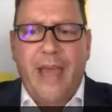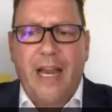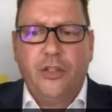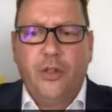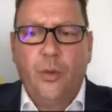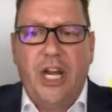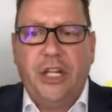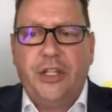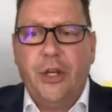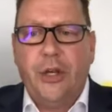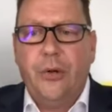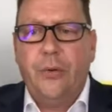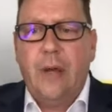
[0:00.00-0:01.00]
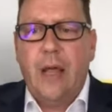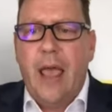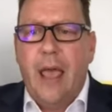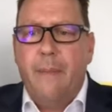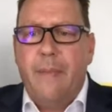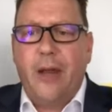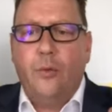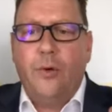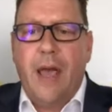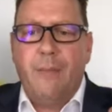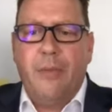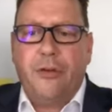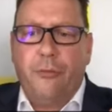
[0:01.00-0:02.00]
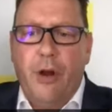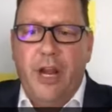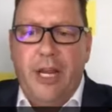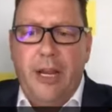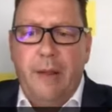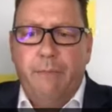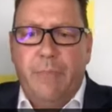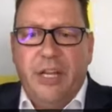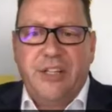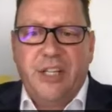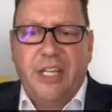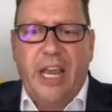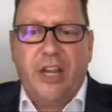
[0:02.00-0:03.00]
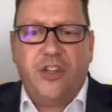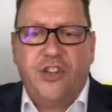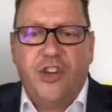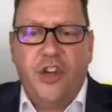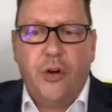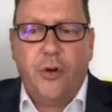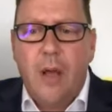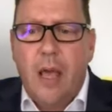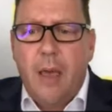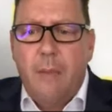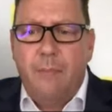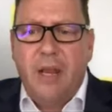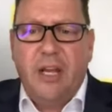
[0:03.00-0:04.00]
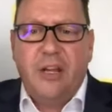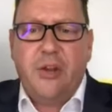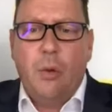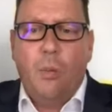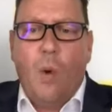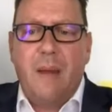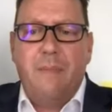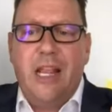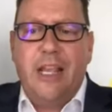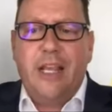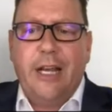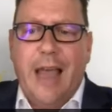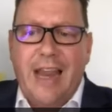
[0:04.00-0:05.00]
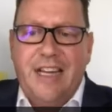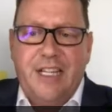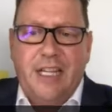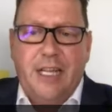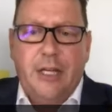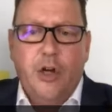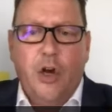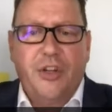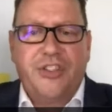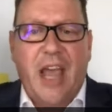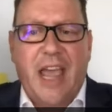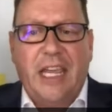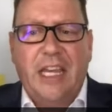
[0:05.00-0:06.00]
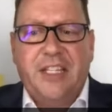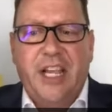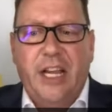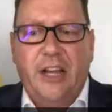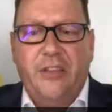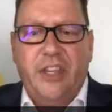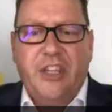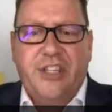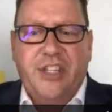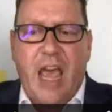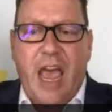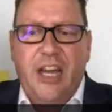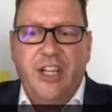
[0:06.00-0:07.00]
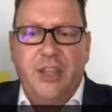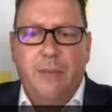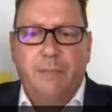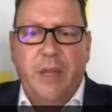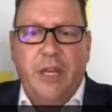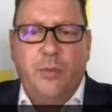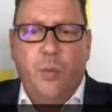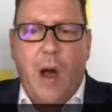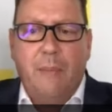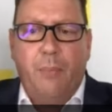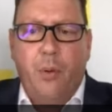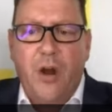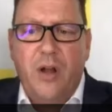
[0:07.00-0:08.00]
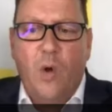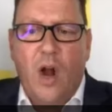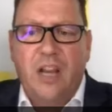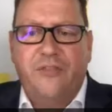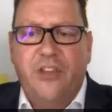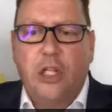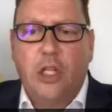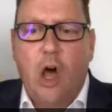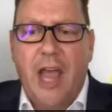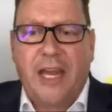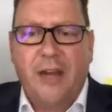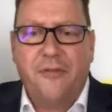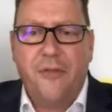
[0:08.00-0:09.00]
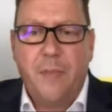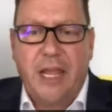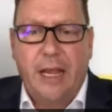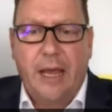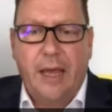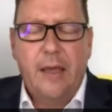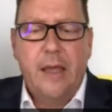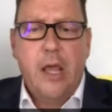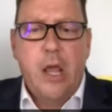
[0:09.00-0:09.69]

Paddle 22. Paddle number 3. Bids against you. Bid is at $1,080,000. Not taking 10 at this stage. The bid's 1.1 if you'd like it from here.